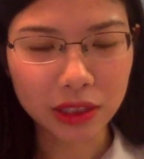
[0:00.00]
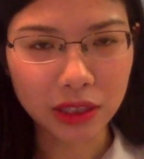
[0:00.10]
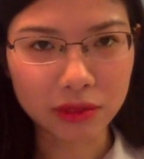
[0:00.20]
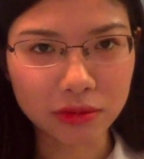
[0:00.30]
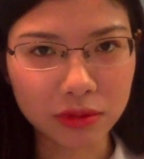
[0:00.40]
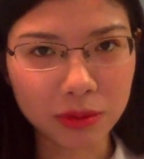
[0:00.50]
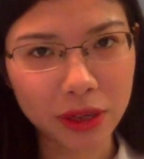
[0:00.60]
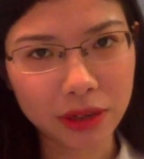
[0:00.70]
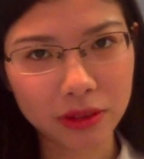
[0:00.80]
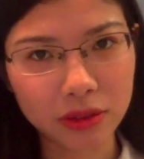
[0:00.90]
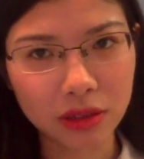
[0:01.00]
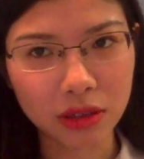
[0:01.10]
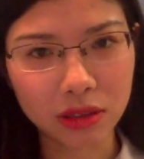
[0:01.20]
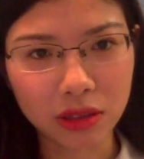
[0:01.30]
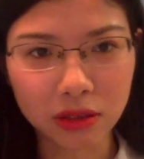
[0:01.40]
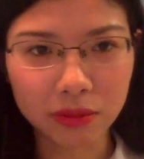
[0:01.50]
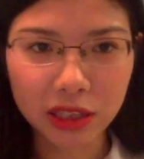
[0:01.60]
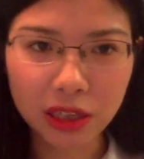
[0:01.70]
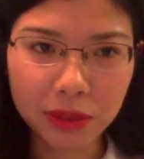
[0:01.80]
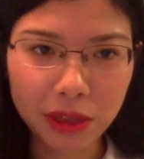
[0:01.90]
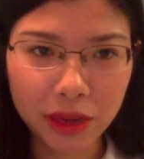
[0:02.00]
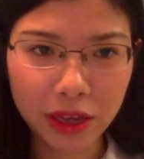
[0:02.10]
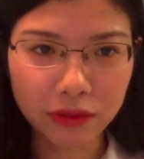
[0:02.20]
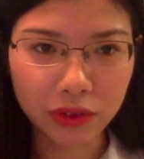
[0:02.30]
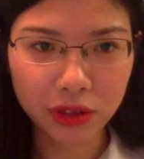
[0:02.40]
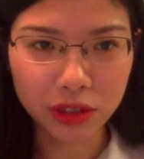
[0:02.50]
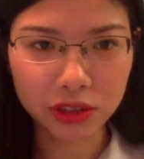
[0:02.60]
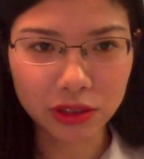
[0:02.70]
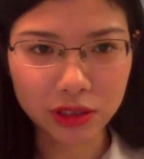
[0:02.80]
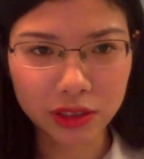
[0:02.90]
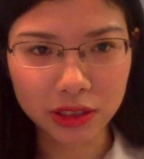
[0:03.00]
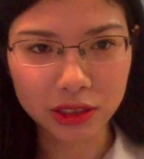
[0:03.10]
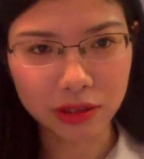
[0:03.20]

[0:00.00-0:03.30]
like we pay the company pay for your insurance.